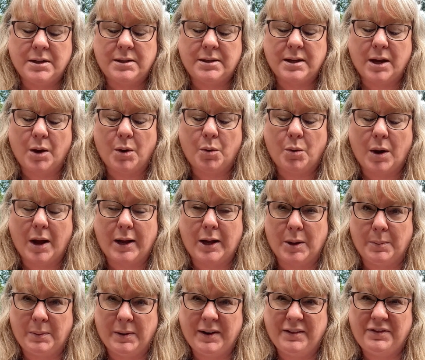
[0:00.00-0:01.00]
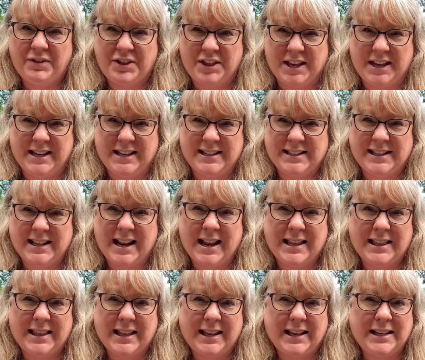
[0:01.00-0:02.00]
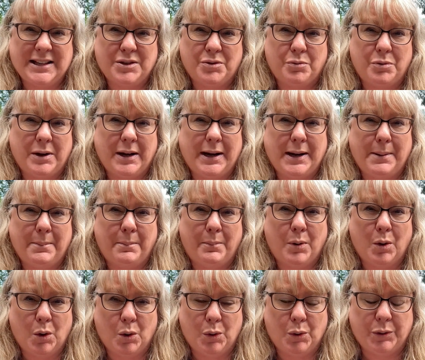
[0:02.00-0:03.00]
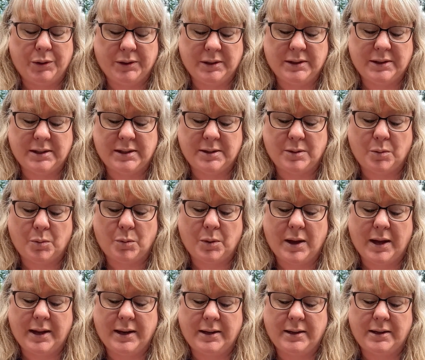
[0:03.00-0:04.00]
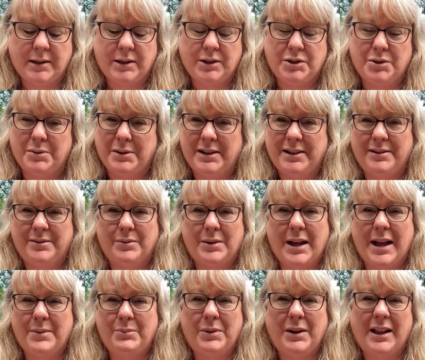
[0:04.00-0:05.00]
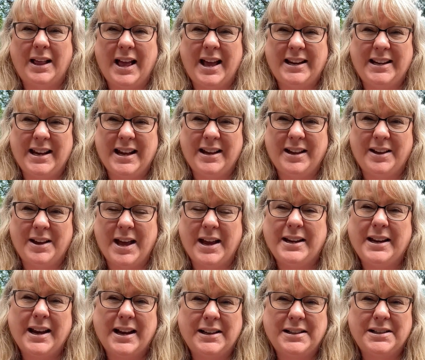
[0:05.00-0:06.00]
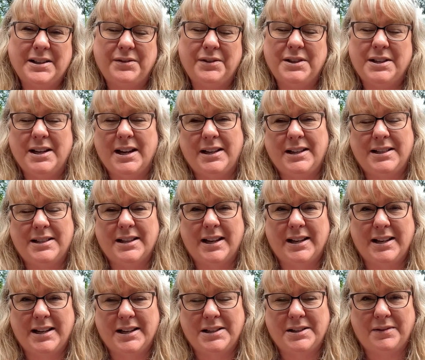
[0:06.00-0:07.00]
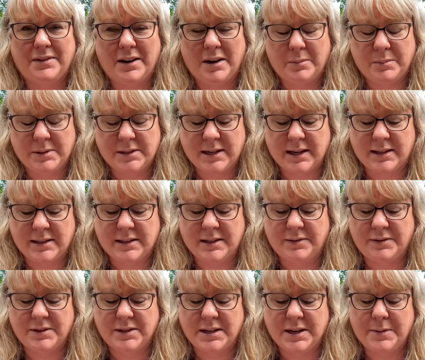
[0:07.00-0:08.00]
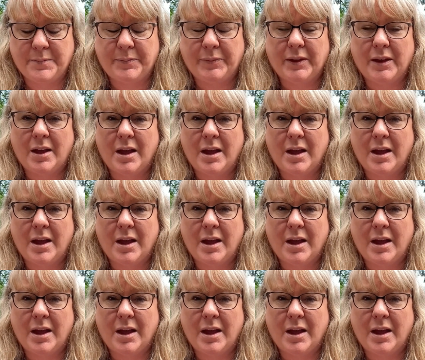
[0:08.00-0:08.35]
So a couple of things that I think is really important when you're doing, well, any activity, any psychic development activity.